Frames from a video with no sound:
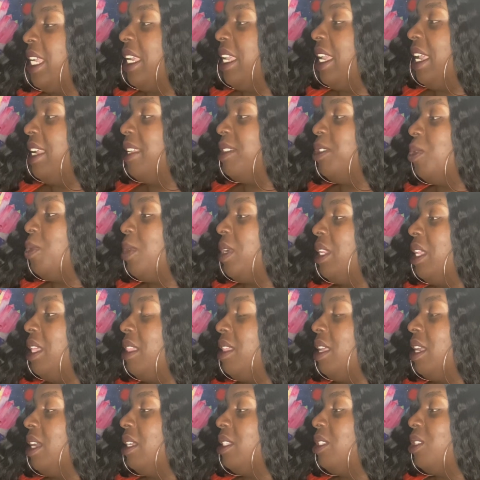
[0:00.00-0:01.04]
can't do
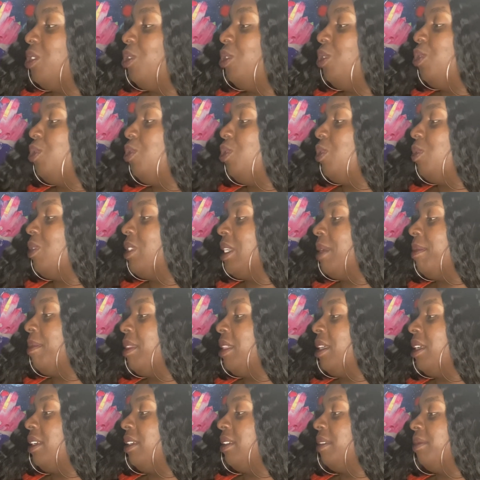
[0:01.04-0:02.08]
anything until you do
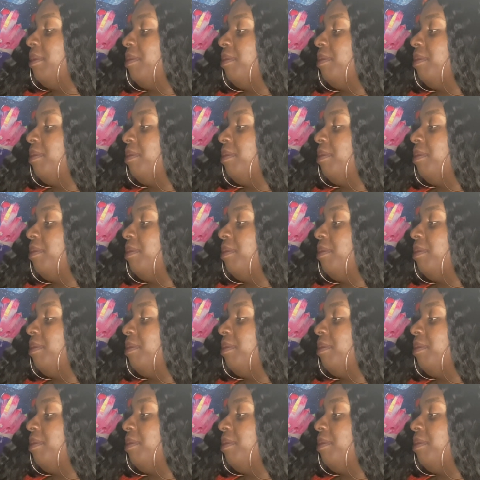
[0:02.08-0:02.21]
something.